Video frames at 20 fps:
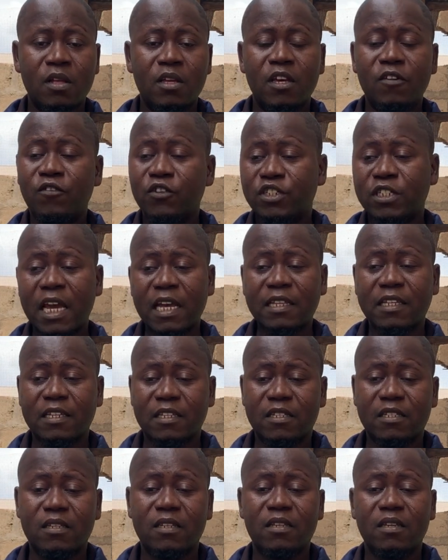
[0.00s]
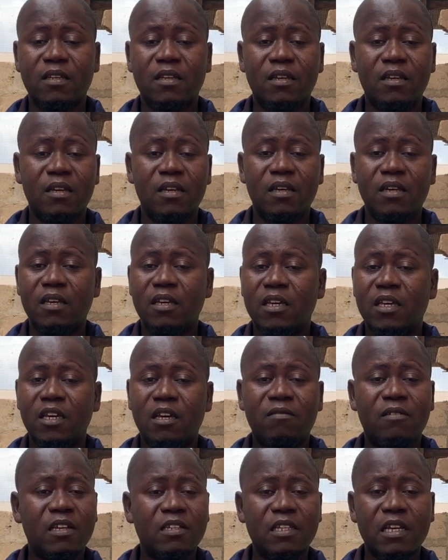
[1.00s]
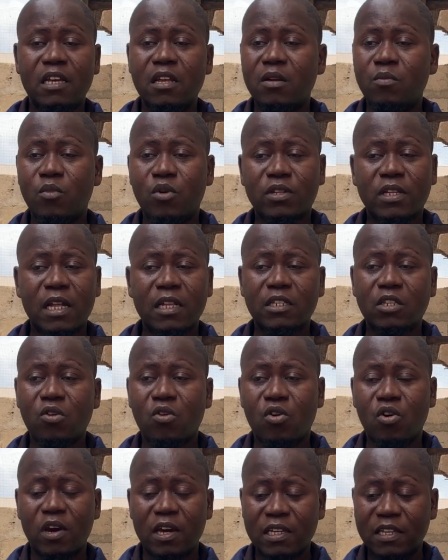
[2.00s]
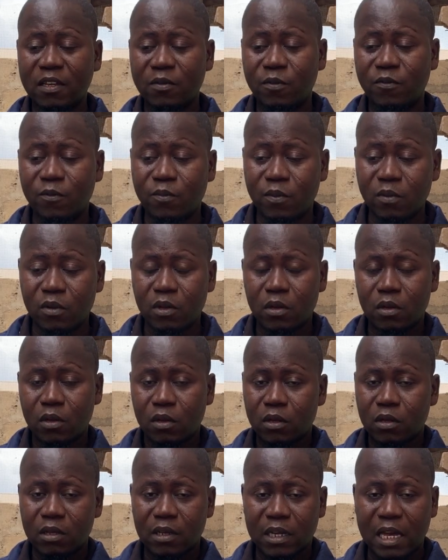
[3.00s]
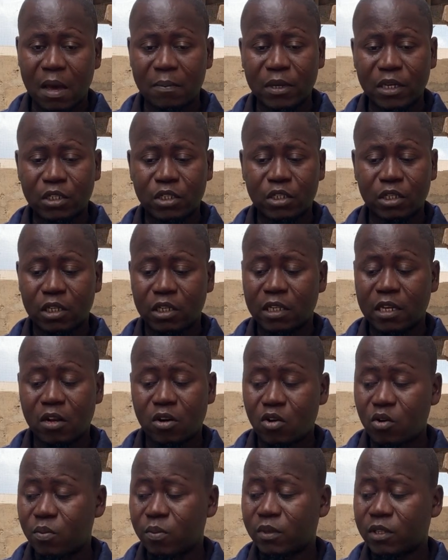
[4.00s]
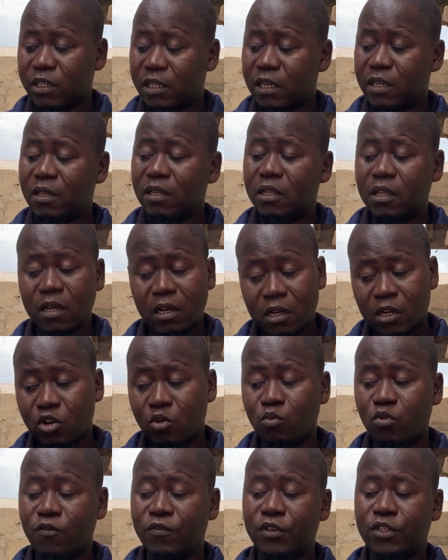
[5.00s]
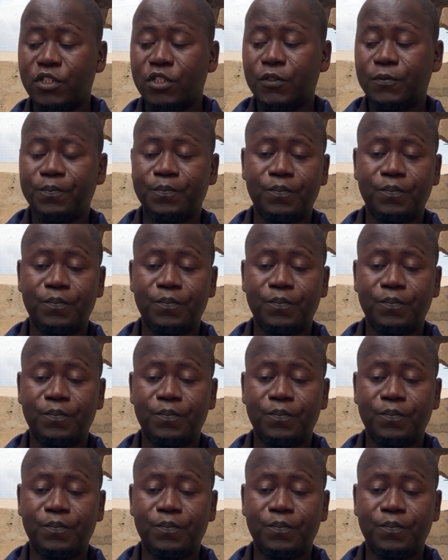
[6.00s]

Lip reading: If you check this, if there's any mortality or any garbage in the tin, remove it.